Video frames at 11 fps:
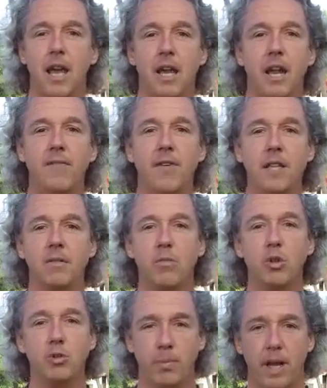And I find that
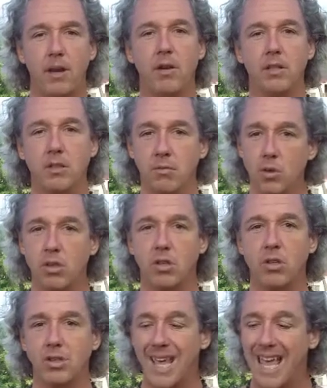most parents, most
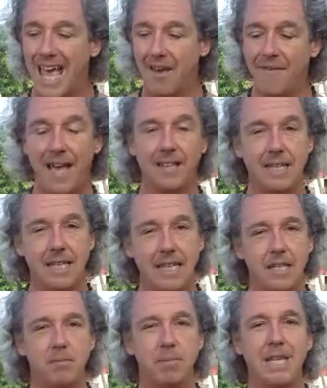adults, have had the
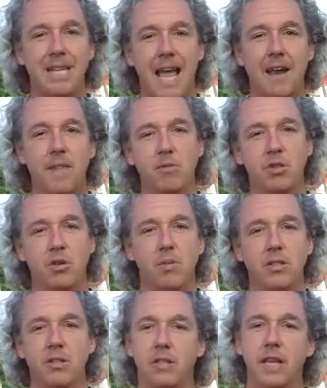kid beaten out of them so
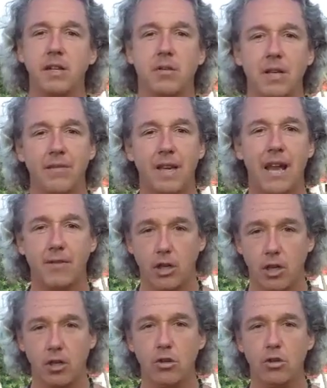much that they don't even have a
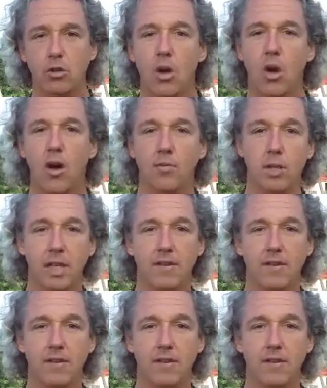clue of what